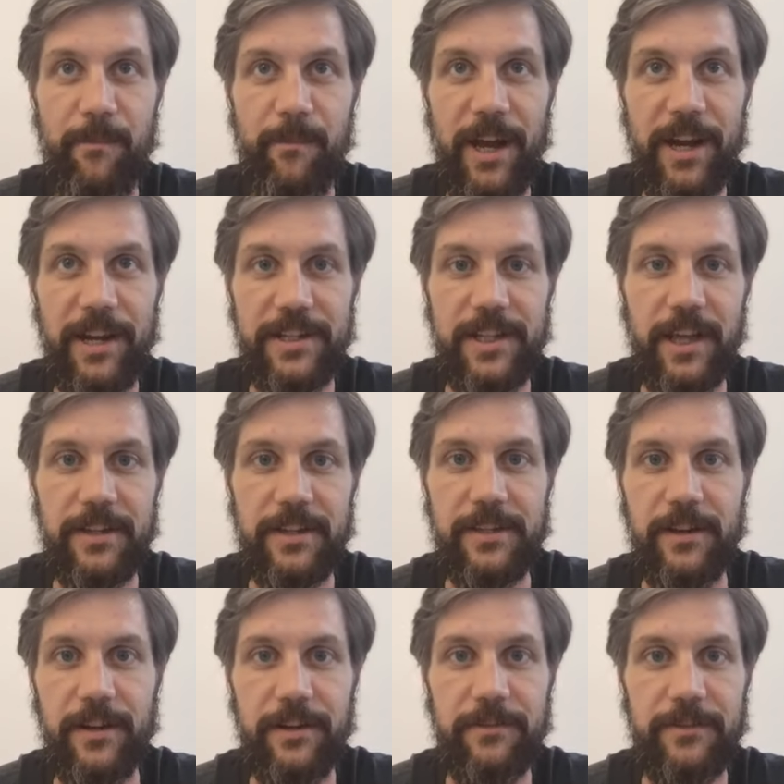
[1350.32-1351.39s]
manage that
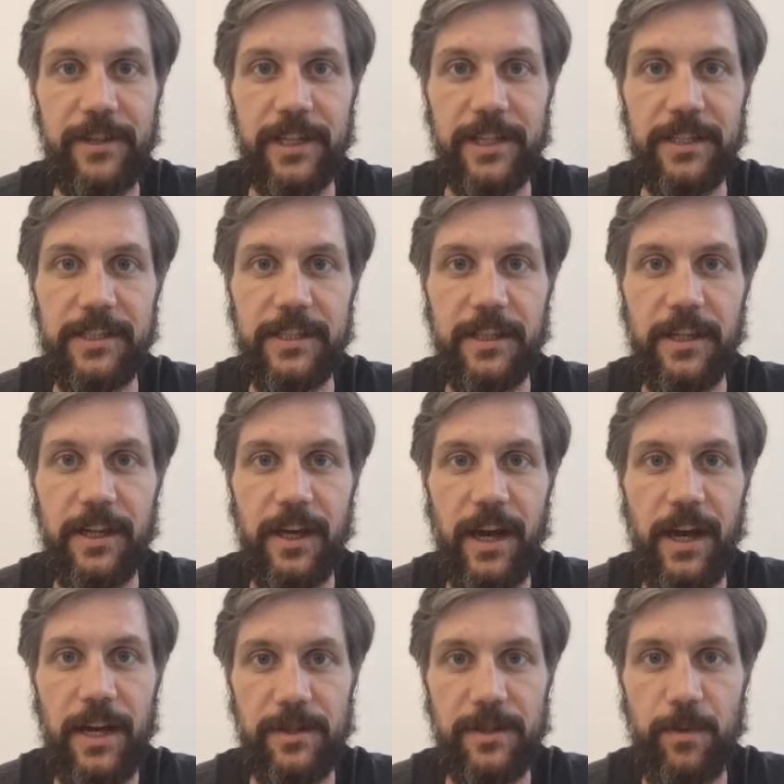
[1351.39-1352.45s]
side of things
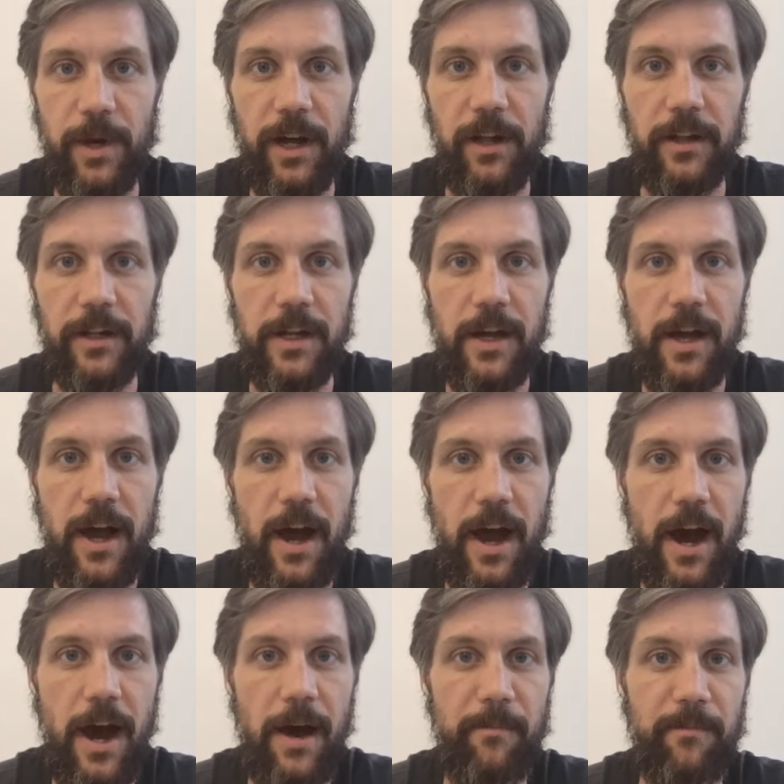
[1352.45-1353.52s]
as well.
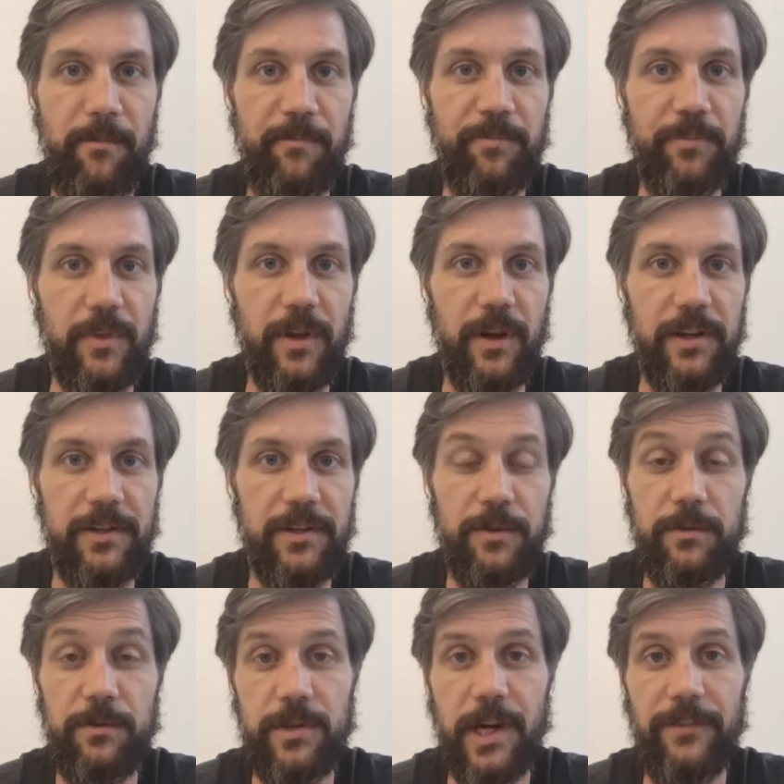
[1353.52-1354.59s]
I
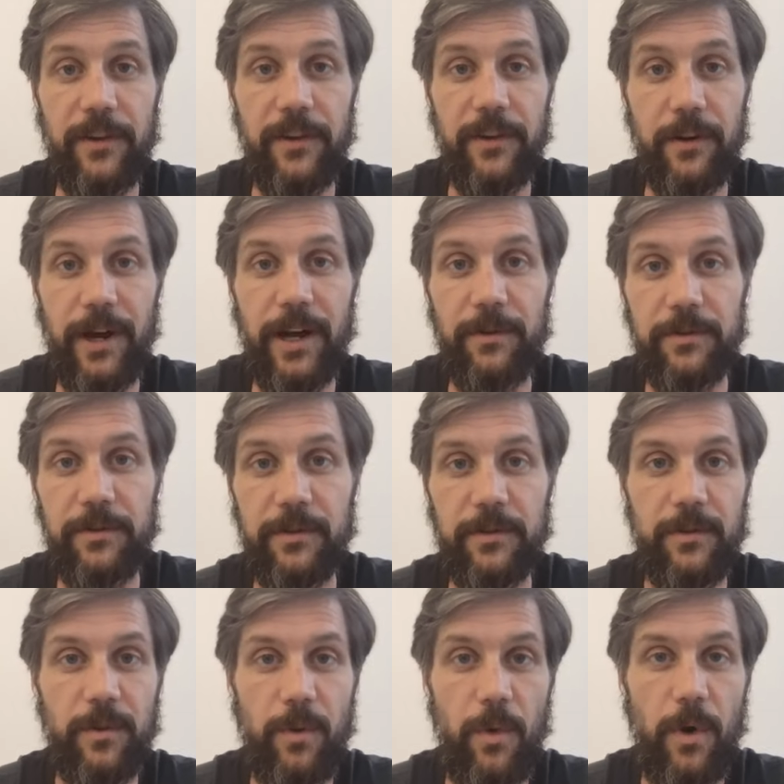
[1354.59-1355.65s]
do travel around
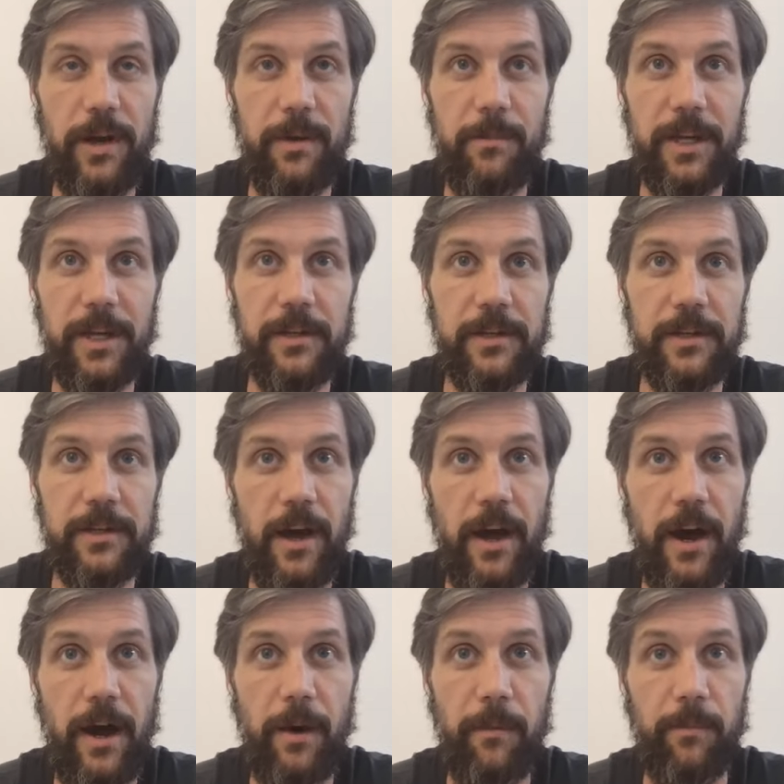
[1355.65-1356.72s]
quite a bit,
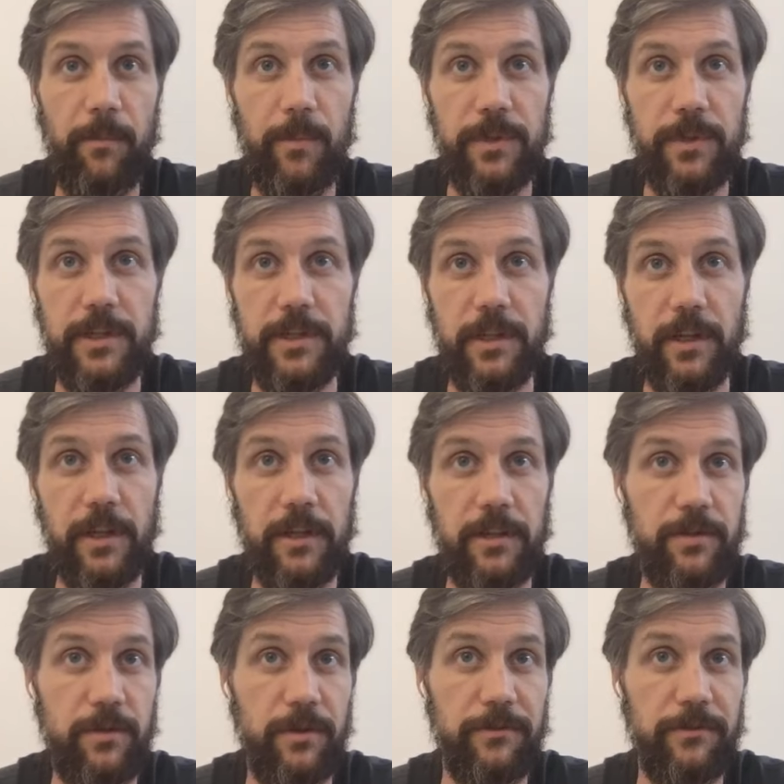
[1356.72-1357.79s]
which is a
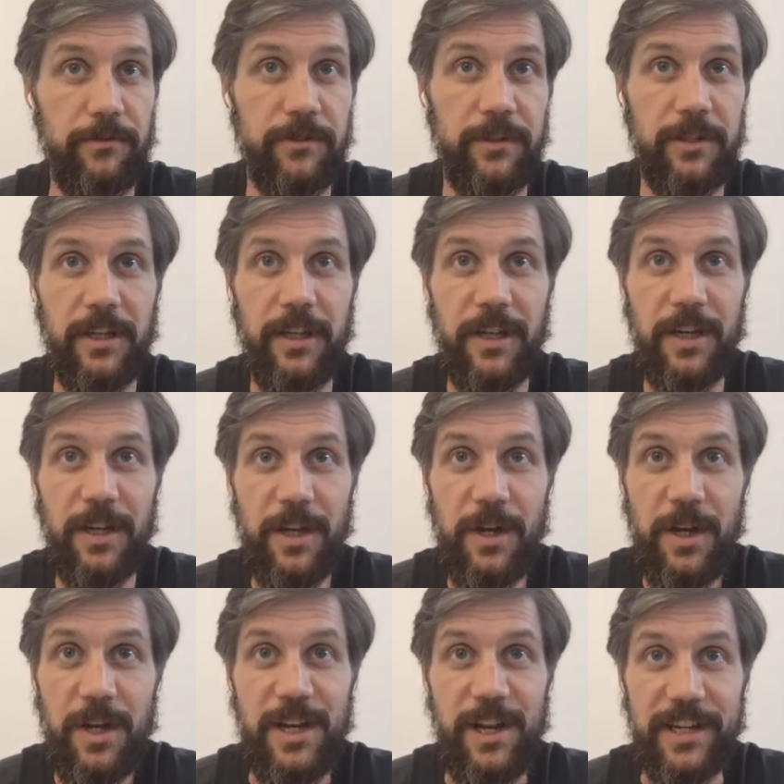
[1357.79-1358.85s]
sort of
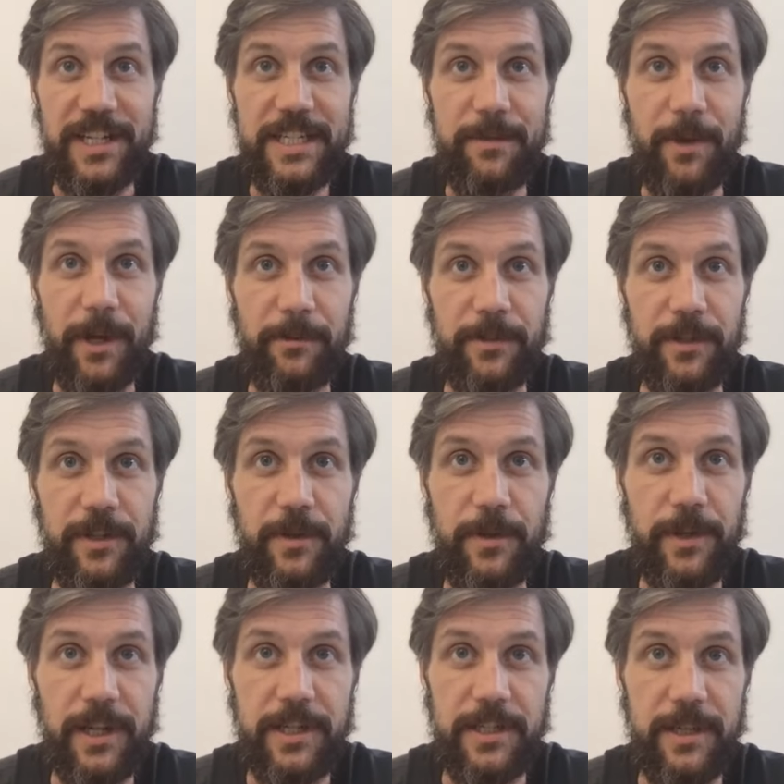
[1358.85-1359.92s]
nice to be able to do
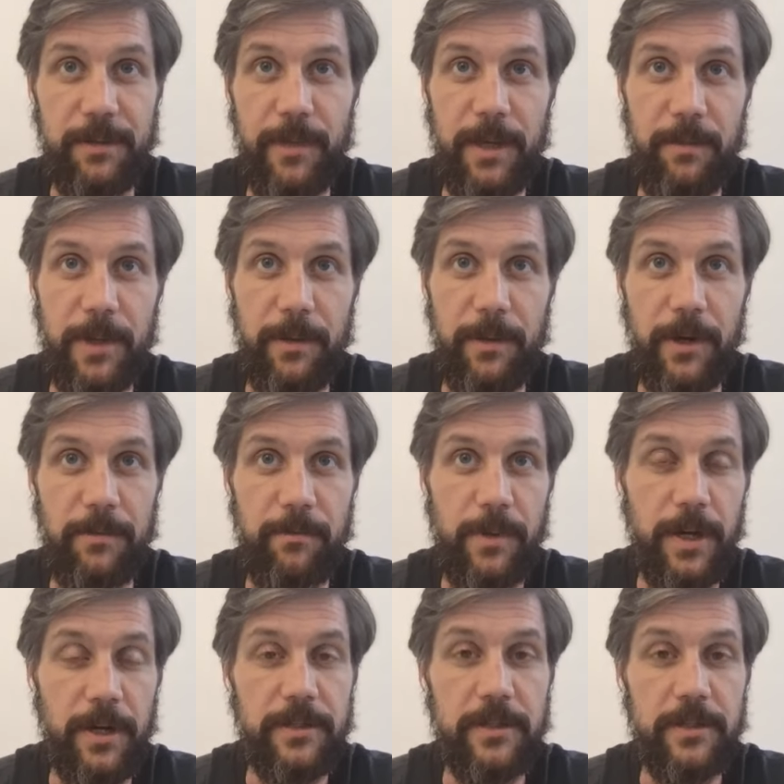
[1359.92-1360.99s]
and actually meet people in
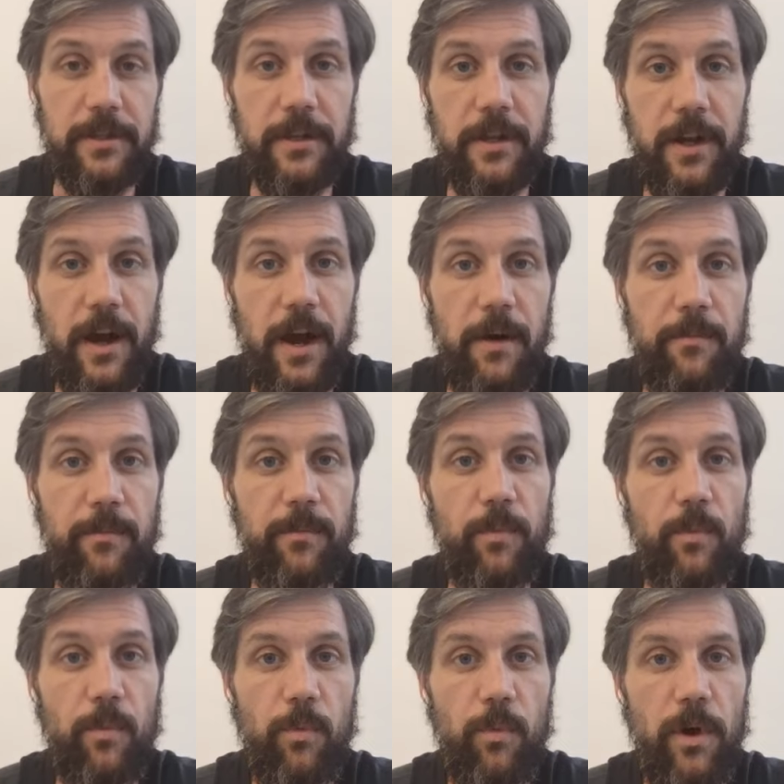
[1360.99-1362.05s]
person.
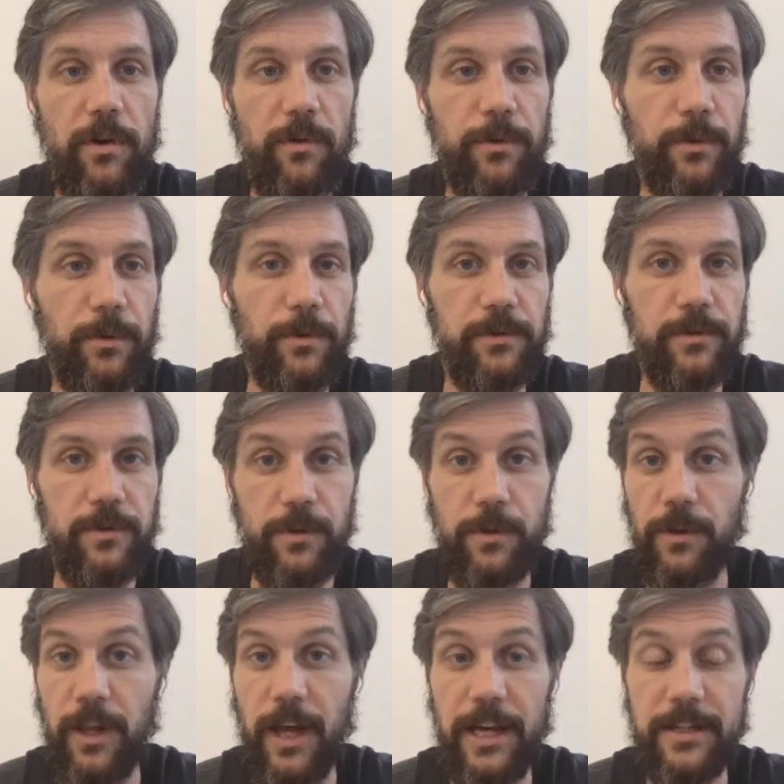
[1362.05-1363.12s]
One rule
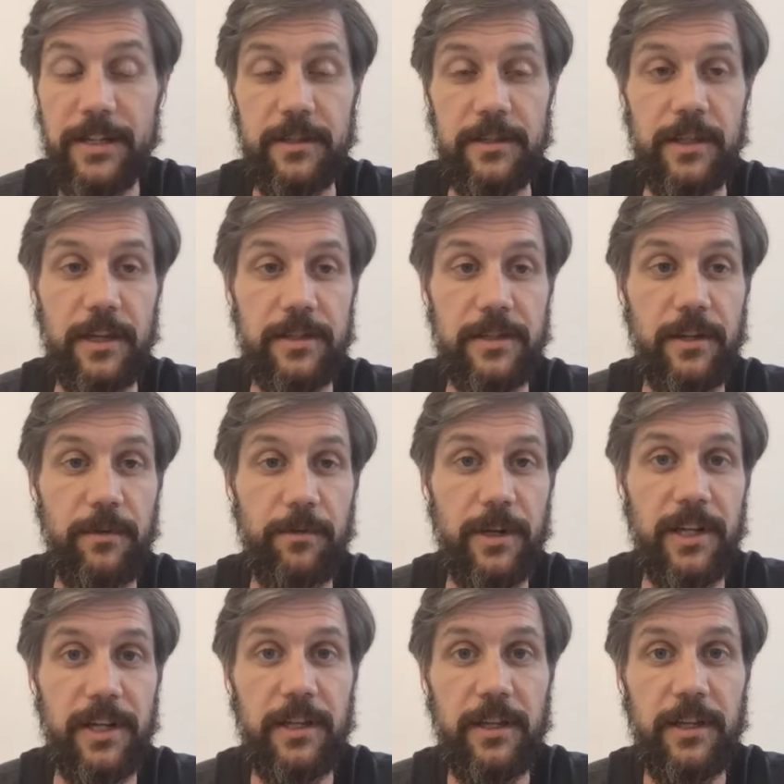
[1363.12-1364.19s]
Doodle has, it's actually
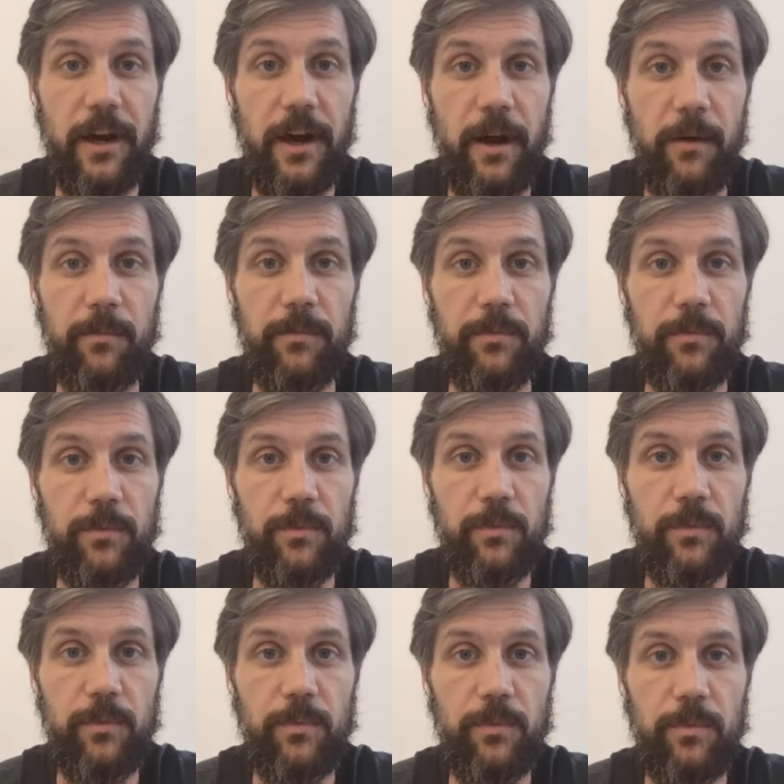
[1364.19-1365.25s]
a
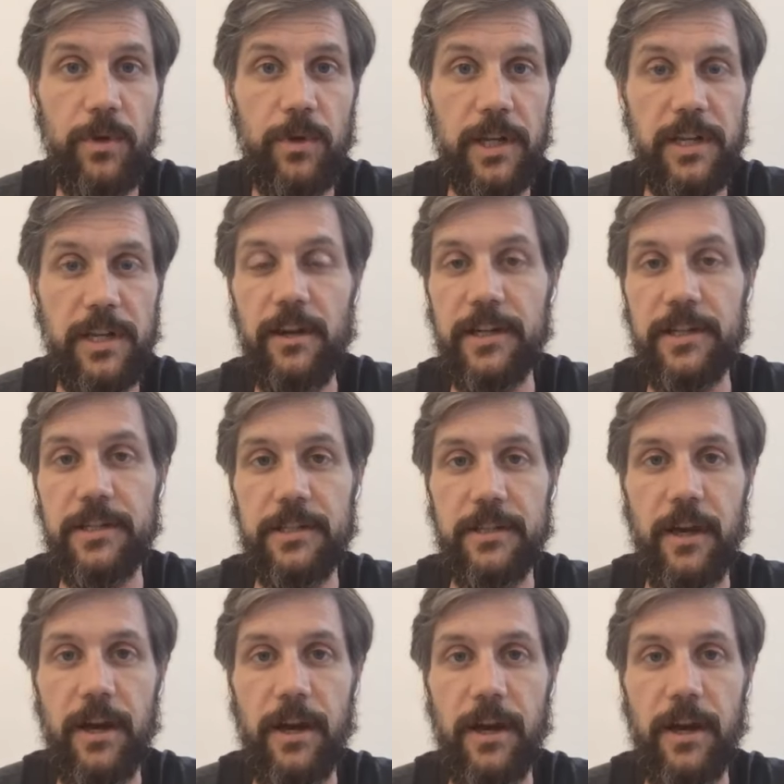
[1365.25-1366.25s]
really nice